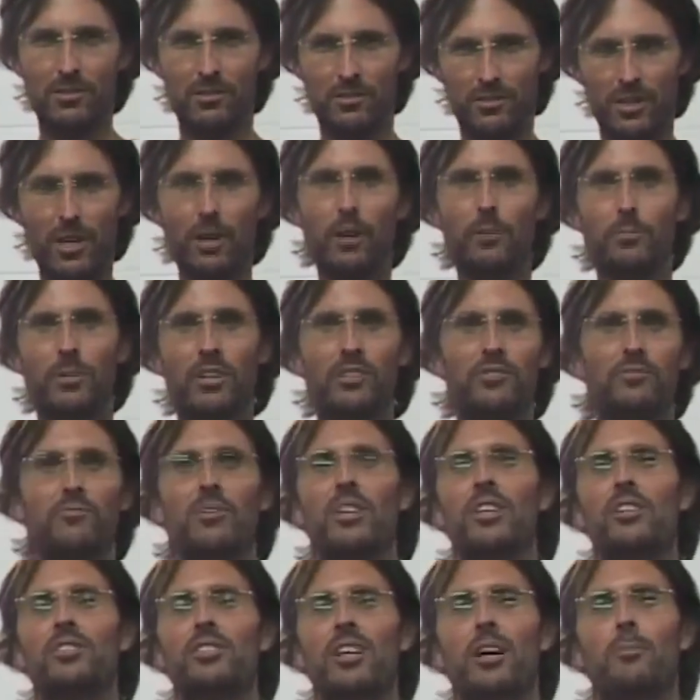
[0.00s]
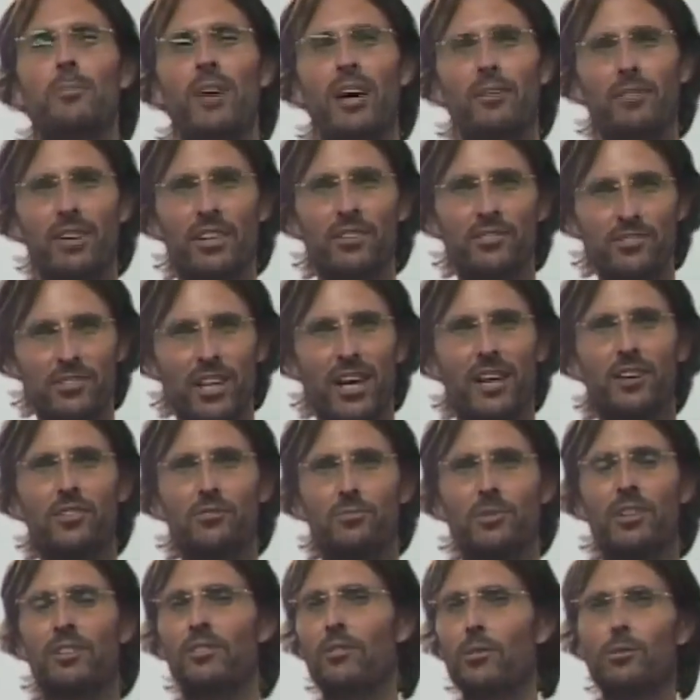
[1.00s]
therapists finish up having sex
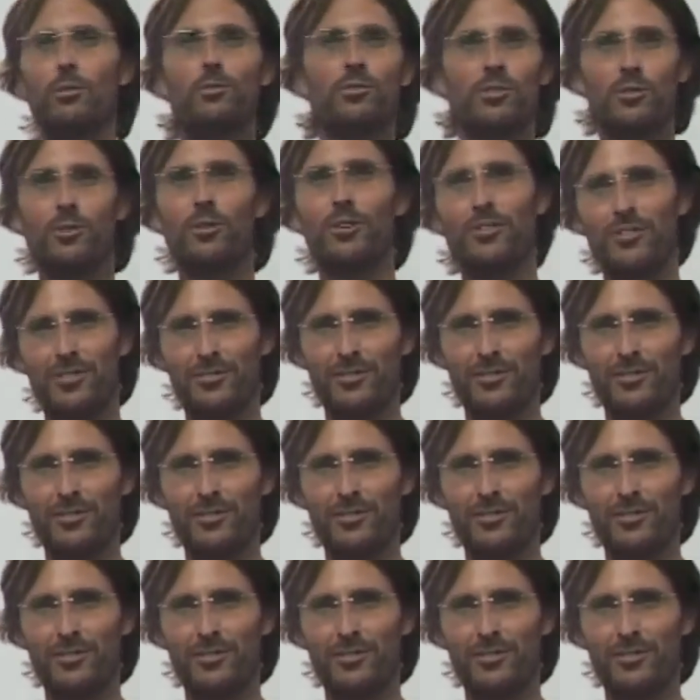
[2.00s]
with all sorts